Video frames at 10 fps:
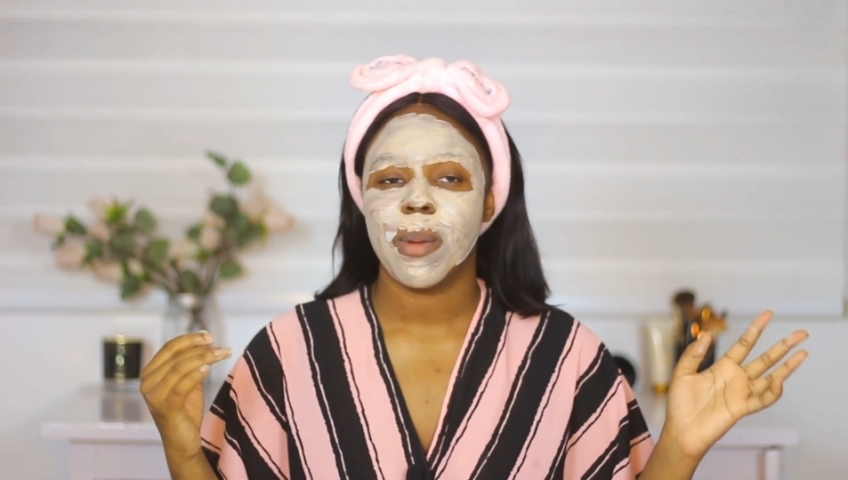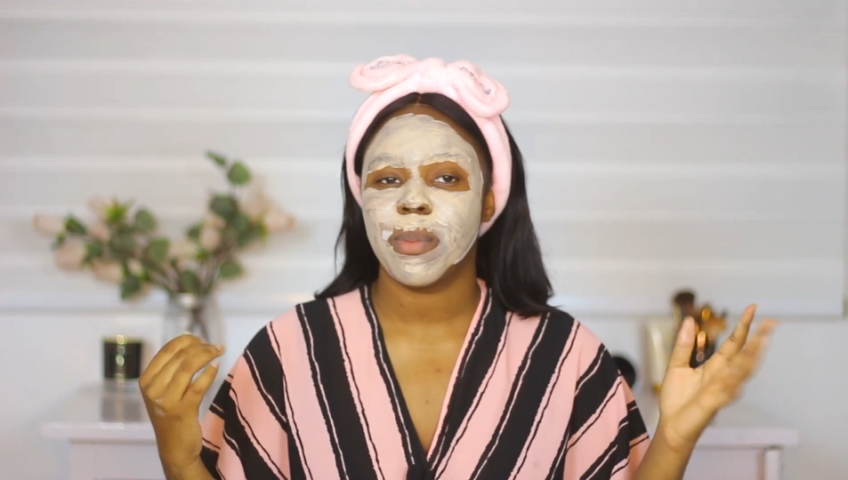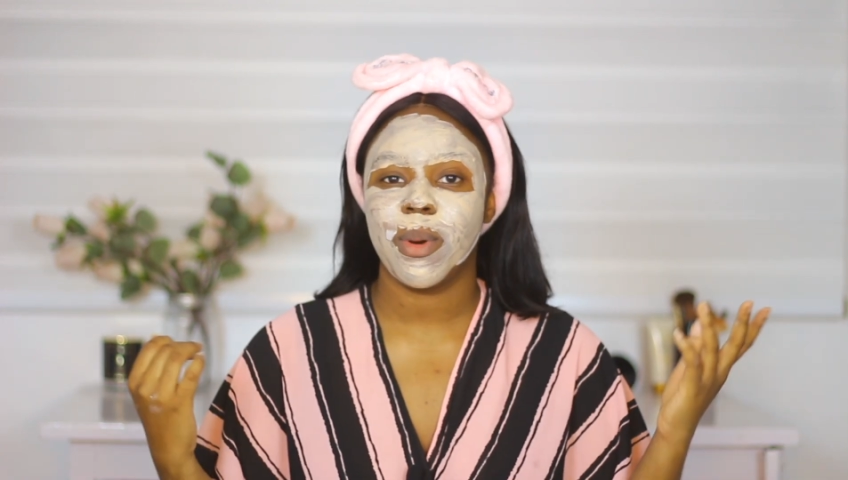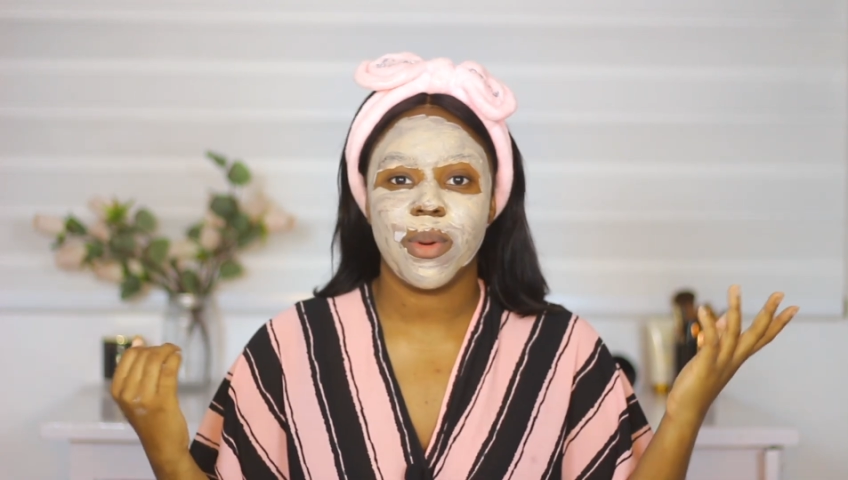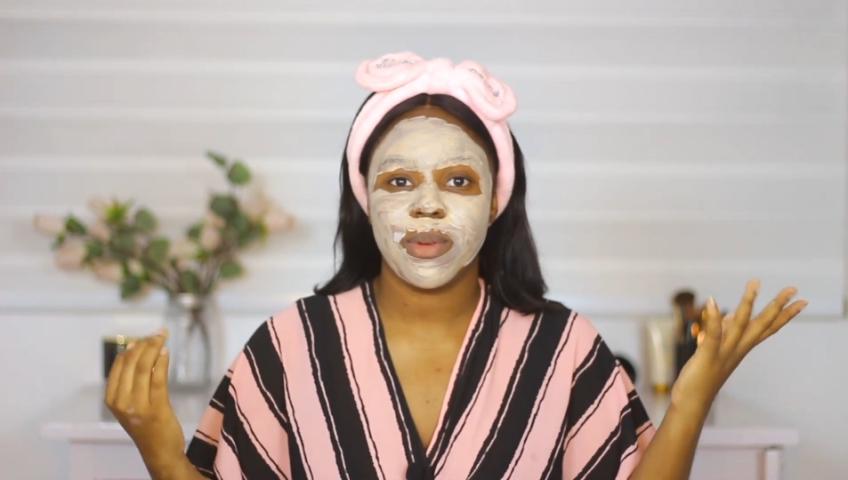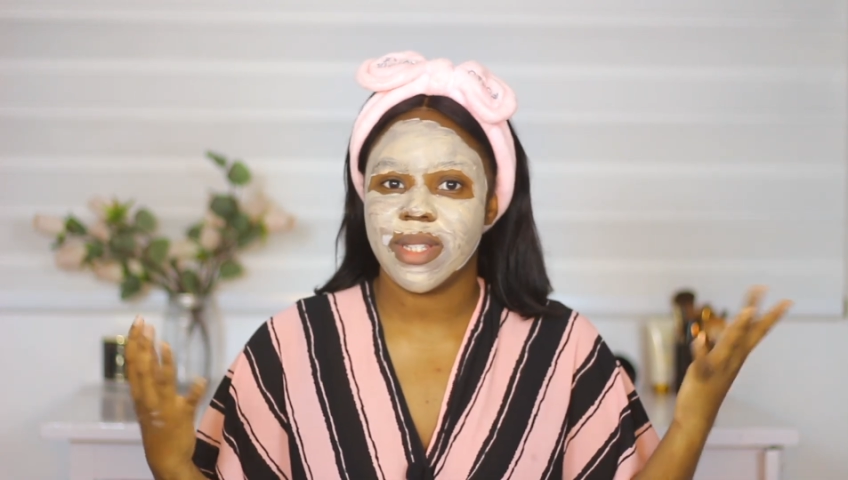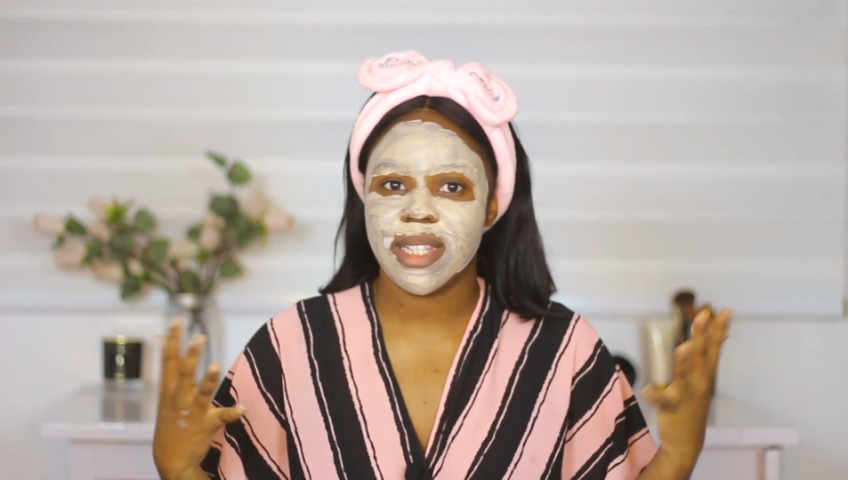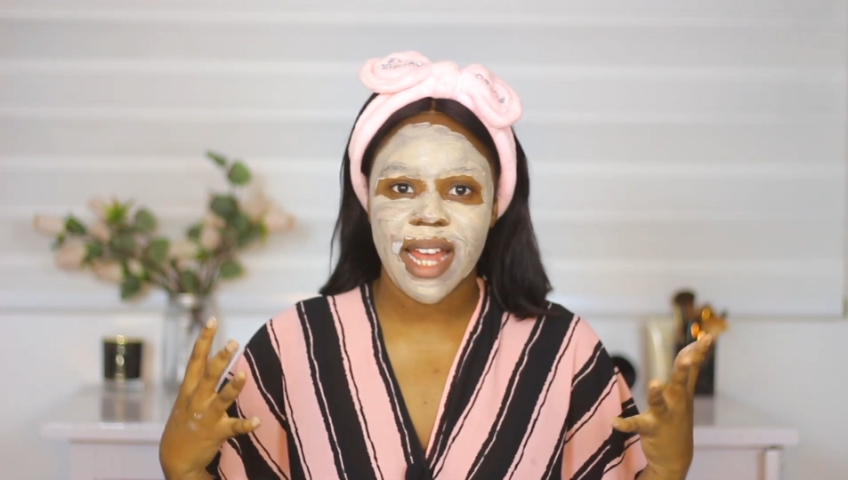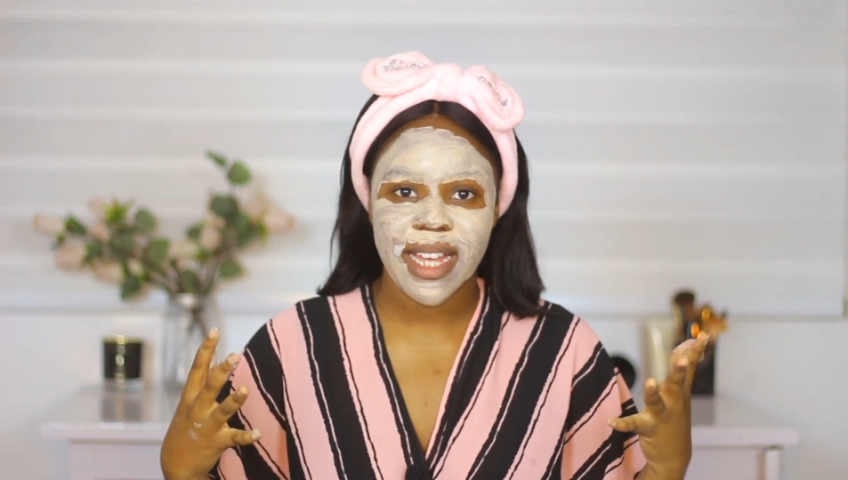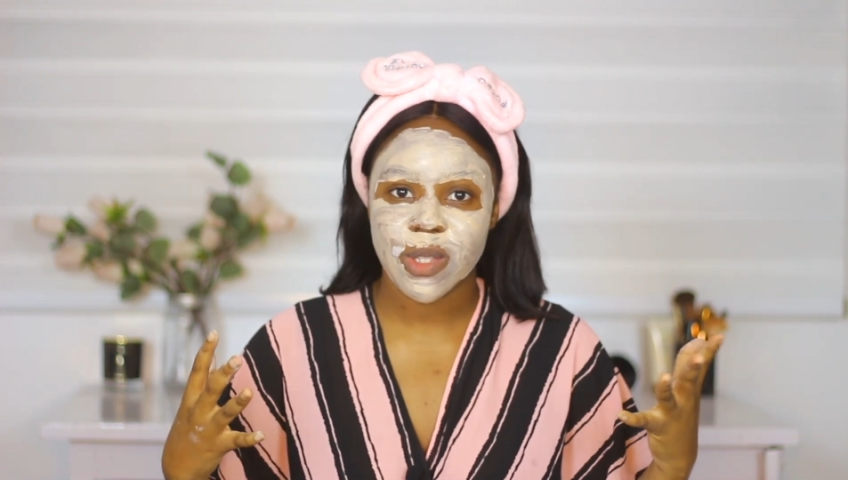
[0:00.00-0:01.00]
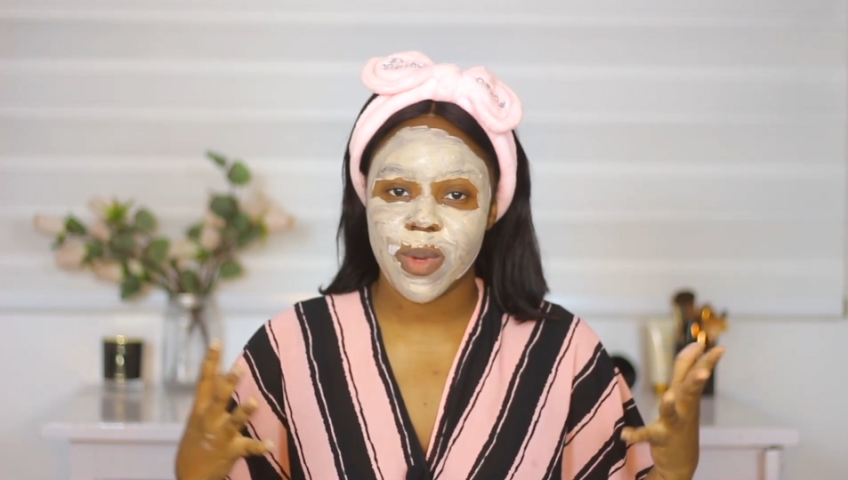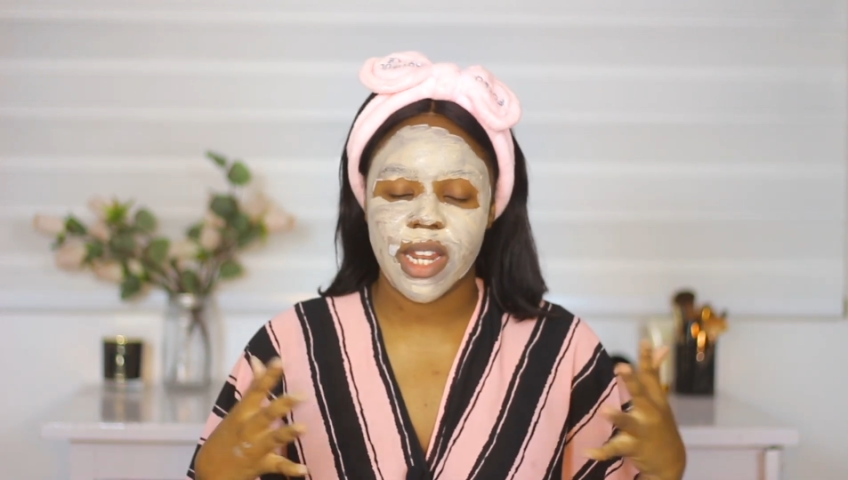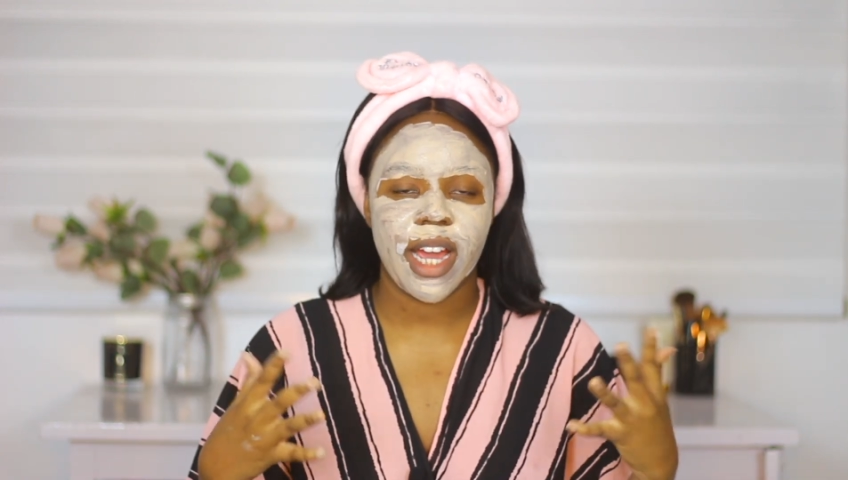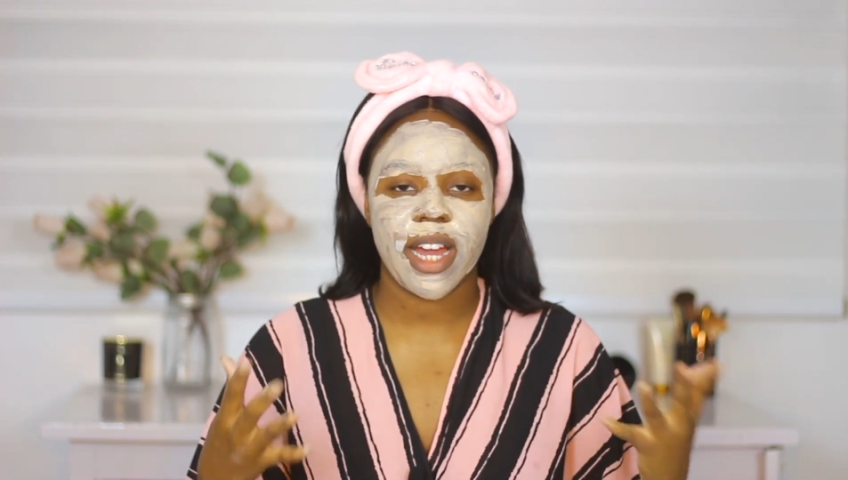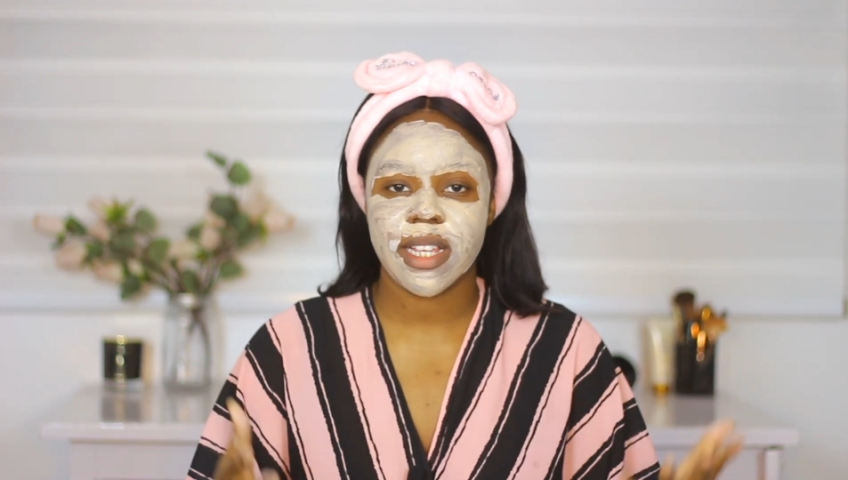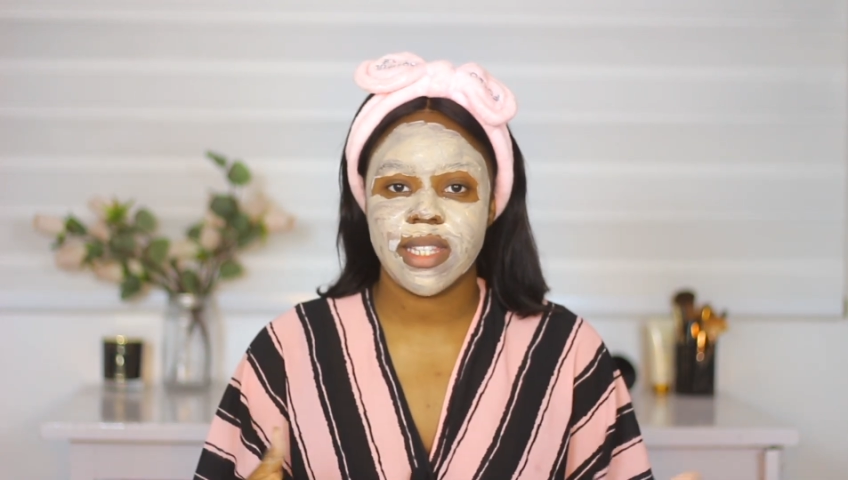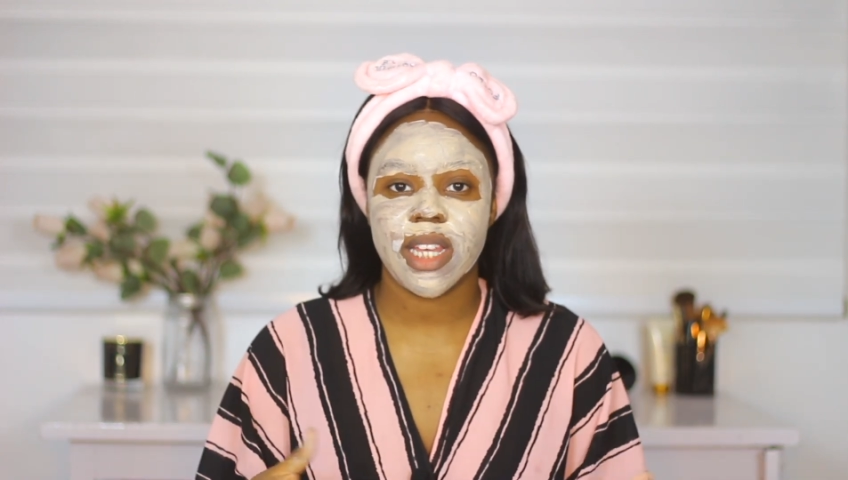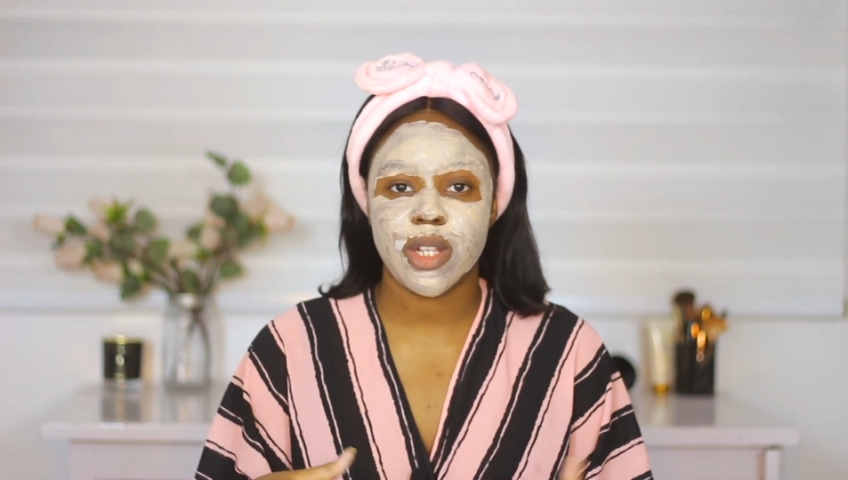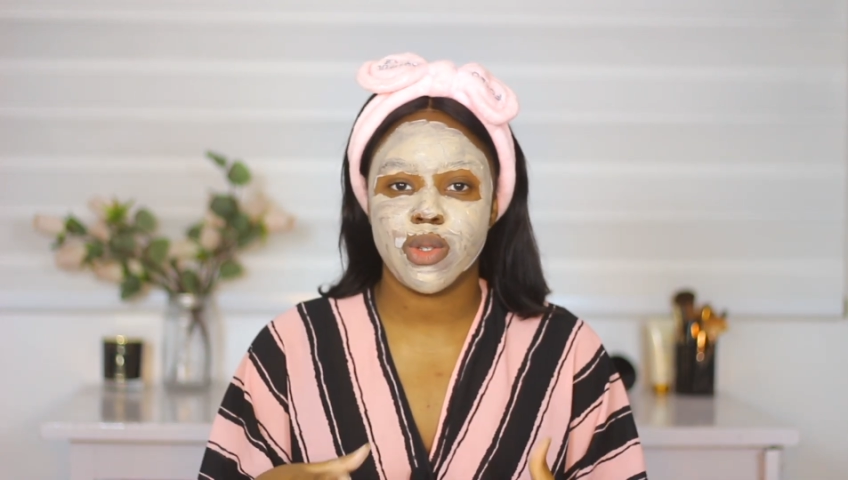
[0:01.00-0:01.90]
But it's lightweight, like I said,